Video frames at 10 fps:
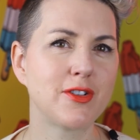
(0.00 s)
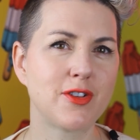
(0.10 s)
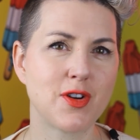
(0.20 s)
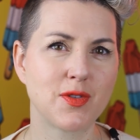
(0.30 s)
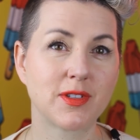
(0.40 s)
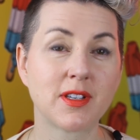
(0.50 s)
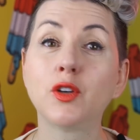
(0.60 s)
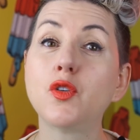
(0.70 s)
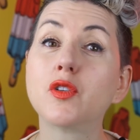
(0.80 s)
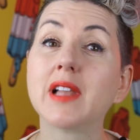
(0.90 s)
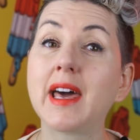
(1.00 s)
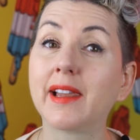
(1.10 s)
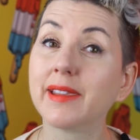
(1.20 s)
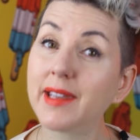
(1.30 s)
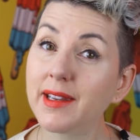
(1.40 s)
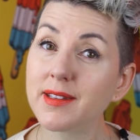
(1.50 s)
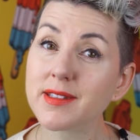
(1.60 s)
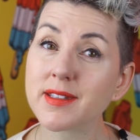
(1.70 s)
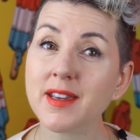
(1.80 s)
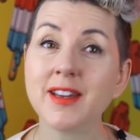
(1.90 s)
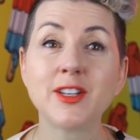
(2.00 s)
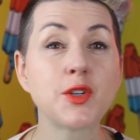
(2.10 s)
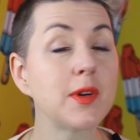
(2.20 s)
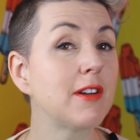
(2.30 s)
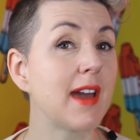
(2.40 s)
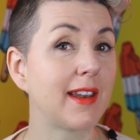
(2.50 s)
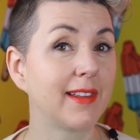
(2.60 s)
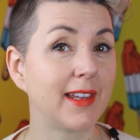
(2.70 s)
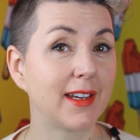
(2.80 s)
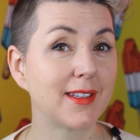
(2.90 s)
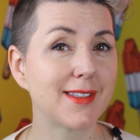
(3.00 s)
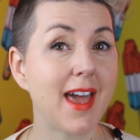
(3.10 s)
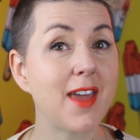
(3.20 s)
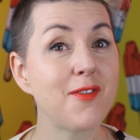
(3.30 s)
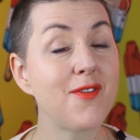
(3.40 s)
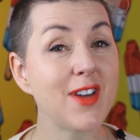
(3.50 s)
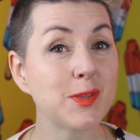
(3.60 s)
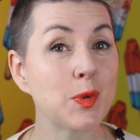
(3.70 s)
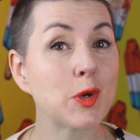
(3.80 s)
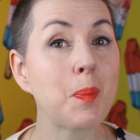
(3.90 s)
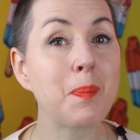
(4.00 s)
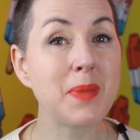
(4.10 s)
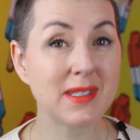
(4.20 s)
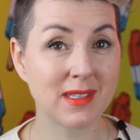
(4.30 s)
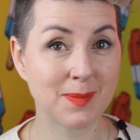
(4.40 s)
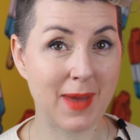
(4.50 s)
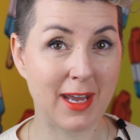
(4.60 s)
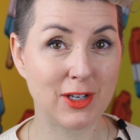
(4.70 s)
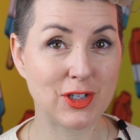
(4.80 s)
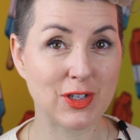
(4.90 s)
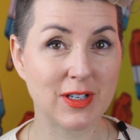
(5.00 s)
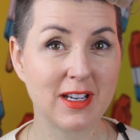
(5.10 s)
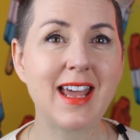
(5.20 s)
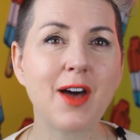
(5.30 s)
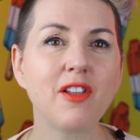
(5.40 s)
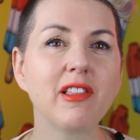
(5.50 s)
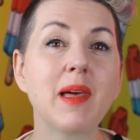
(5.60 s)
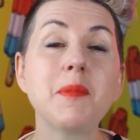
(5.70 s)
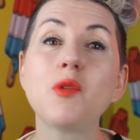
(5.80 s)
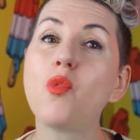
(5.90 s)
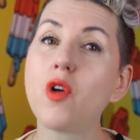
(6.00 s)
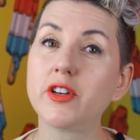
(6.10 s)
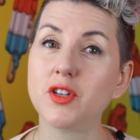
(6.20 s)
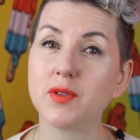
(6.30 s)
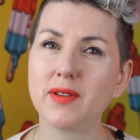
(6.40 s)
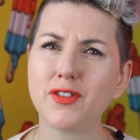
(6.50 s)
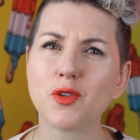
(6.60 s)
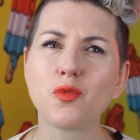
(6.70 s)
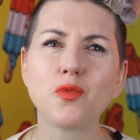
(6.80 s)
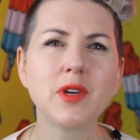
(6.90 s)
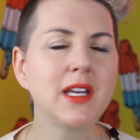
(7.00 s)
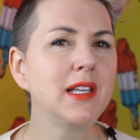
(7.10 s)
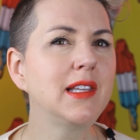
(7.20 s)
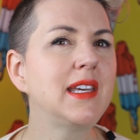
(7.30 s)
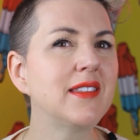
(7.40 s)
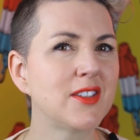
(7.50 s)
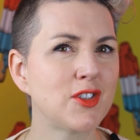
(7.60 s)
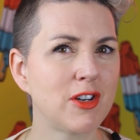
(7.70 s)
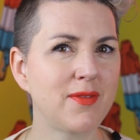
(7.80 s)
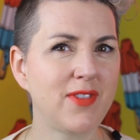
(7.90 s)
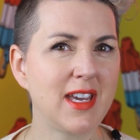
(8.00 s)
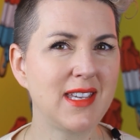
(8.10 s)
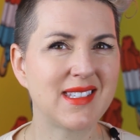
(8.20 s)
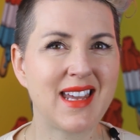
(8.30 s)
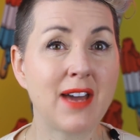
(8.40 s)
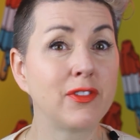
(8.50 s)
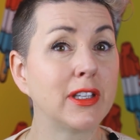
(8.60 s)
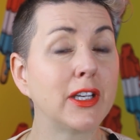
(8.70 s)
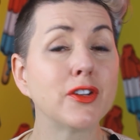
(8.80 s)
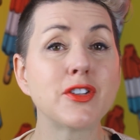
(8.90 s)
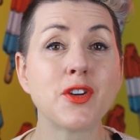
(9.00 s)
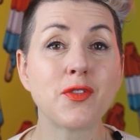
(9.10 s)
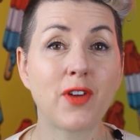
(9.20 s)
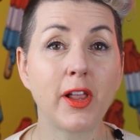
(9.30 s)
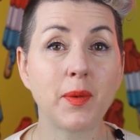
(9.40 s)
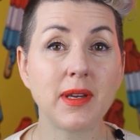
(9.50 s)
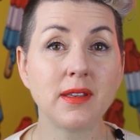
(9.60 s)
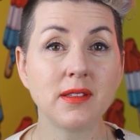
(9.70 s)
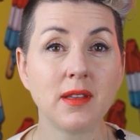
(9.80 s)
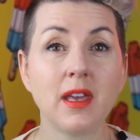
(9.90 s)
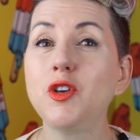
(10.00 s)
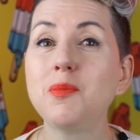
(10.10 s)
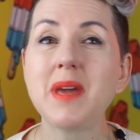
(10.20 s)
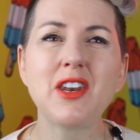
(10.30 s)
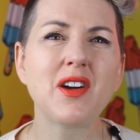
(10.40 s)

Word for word: your nose: Google Analytics, Twitter Analytics, and Facebook Business Manager. Now, let me warn you, if you're really in the startup phase and have little to no following, you may